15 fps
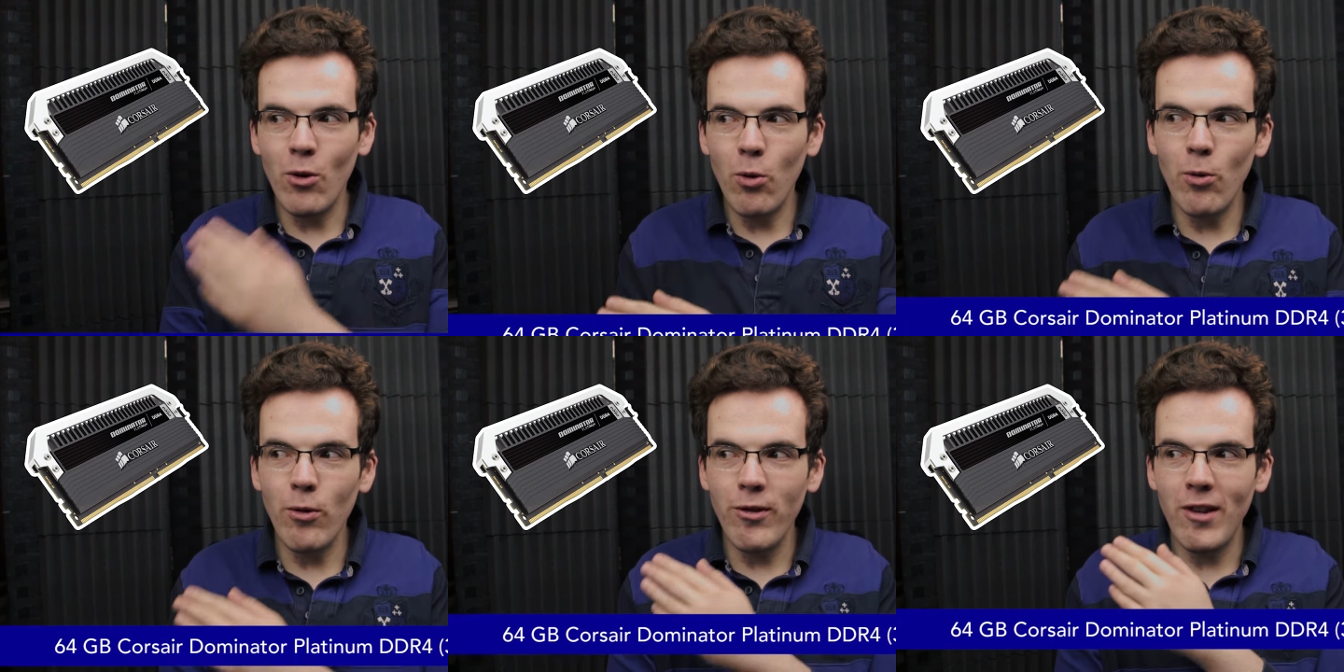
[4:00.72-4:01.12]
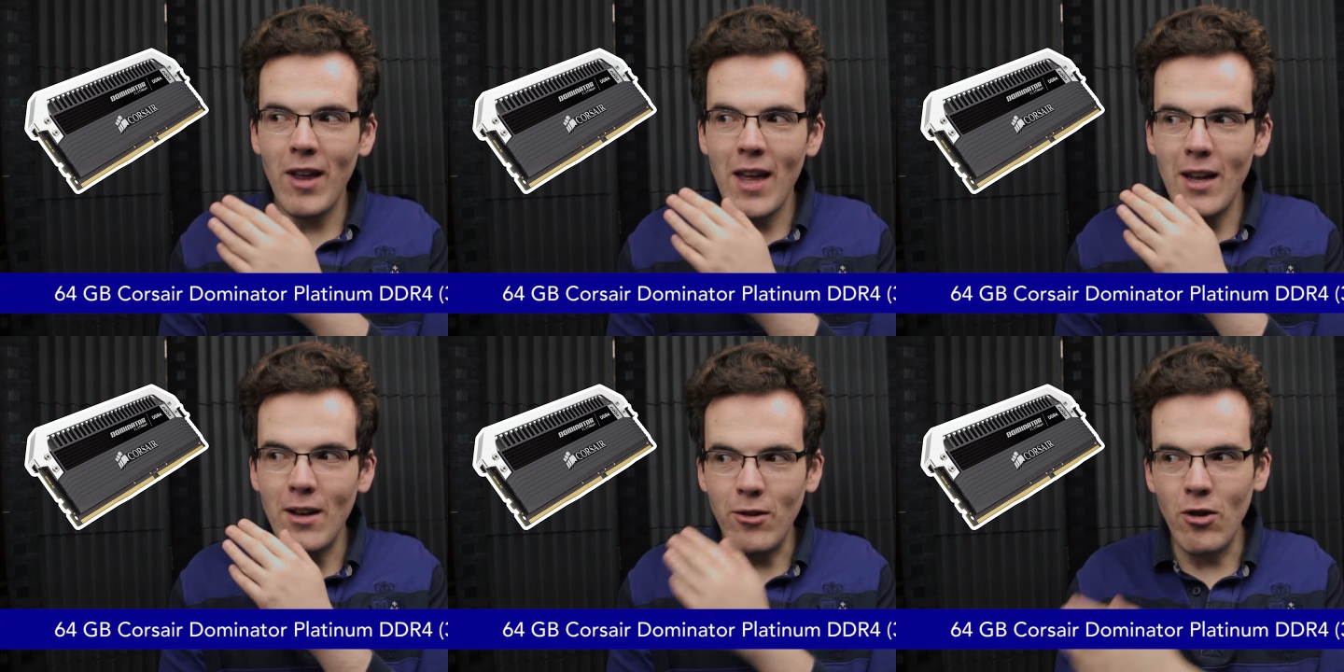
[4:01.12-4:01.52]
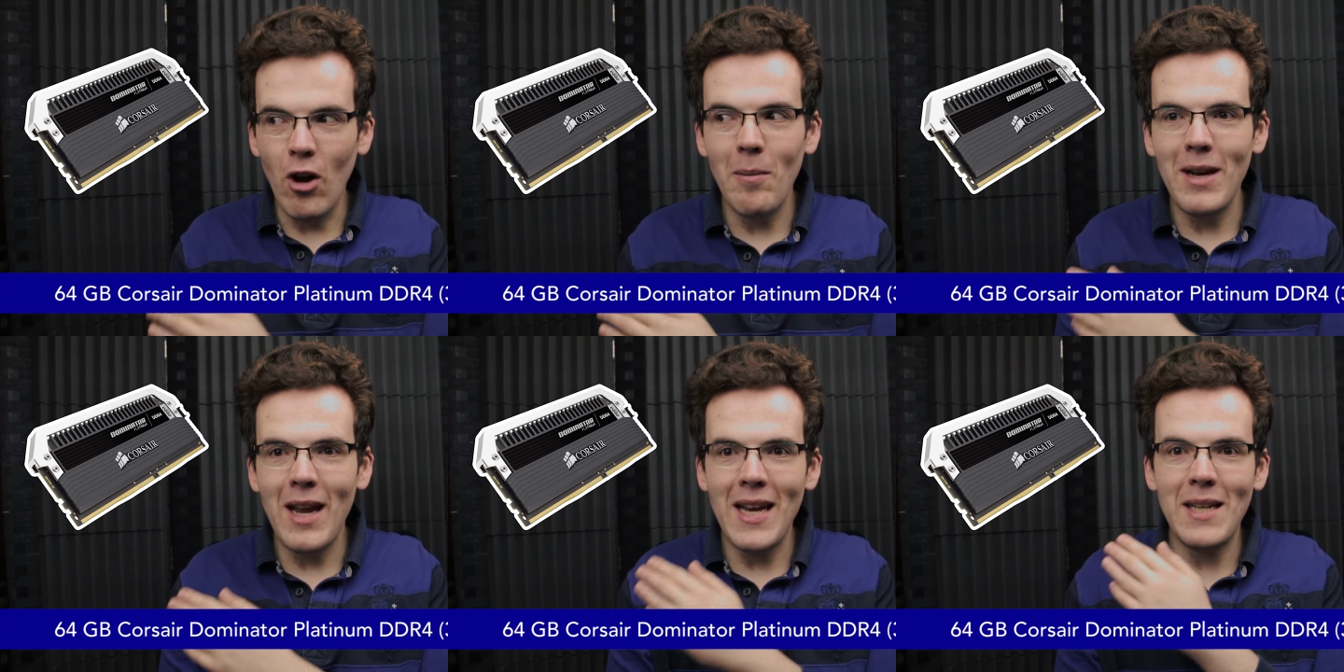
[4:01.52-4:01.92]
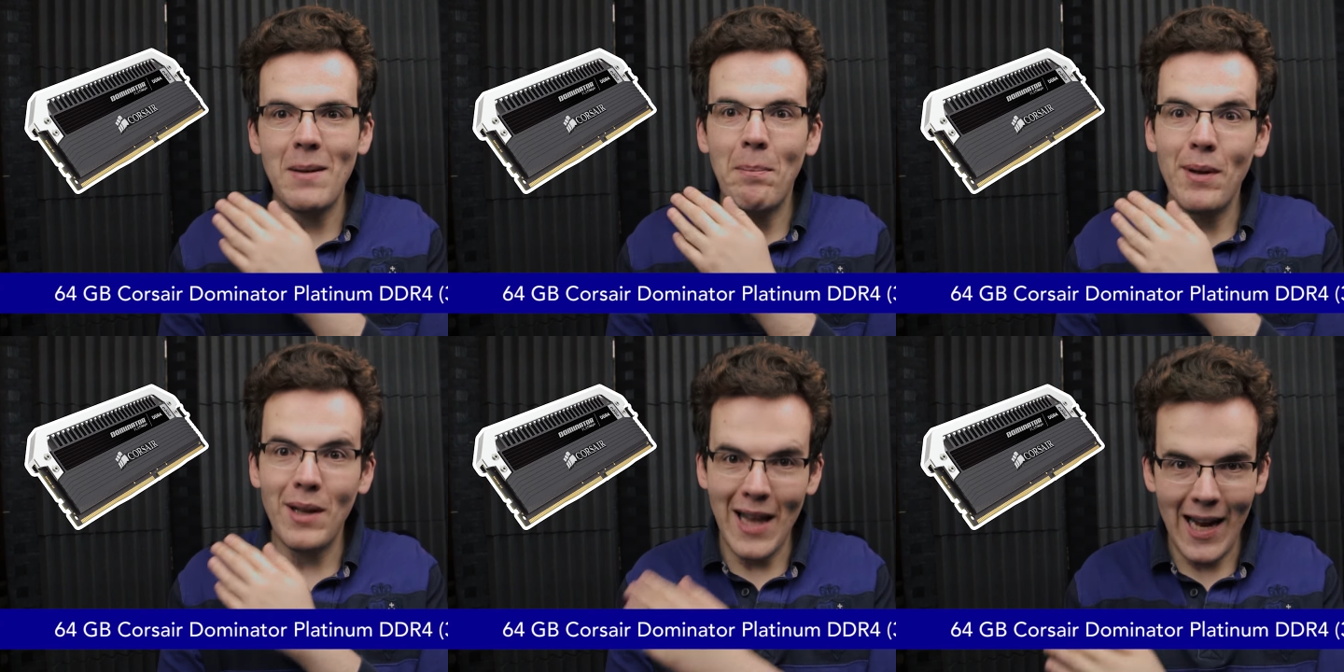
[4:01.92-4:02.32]
Corsair Dominator
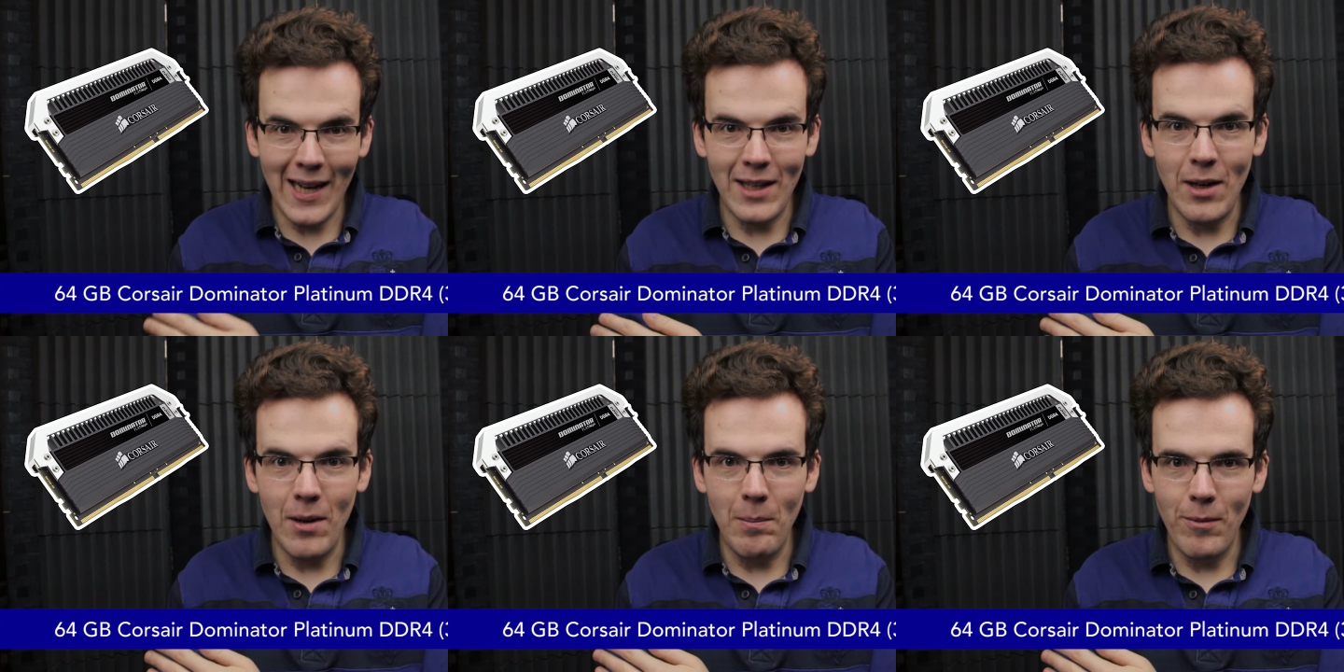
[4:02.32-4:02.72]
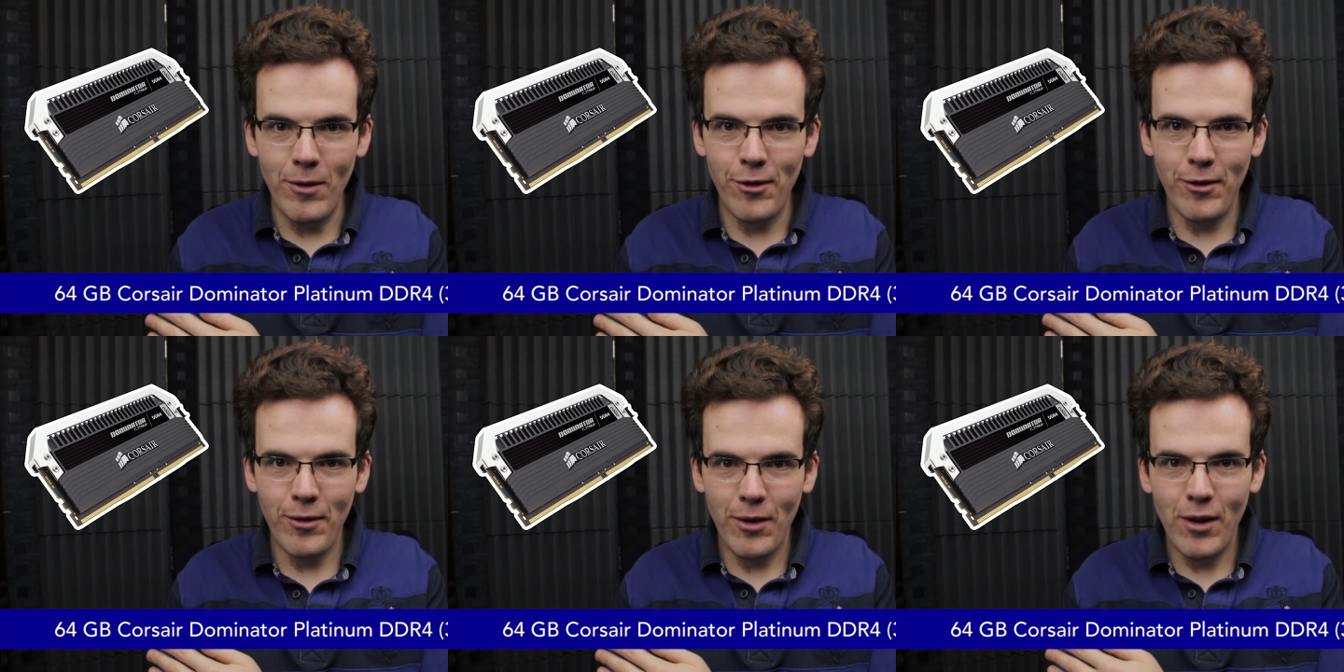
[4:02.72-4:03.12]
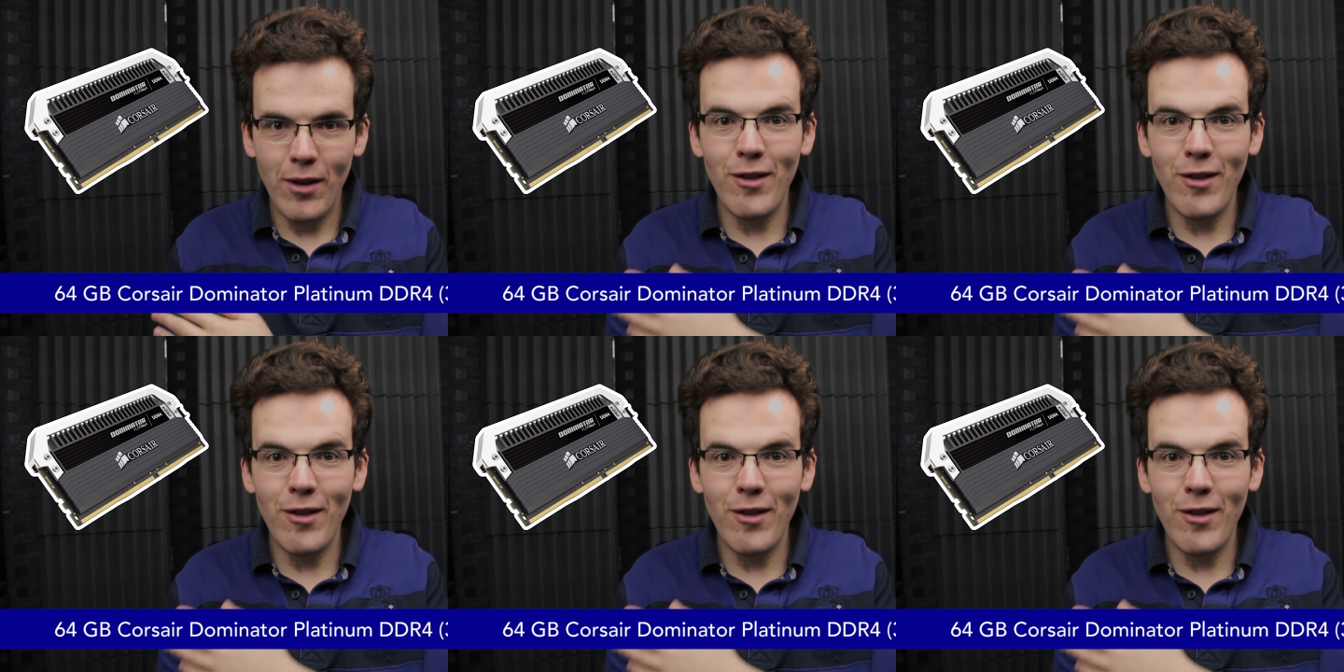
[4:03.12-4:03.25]
Platinums.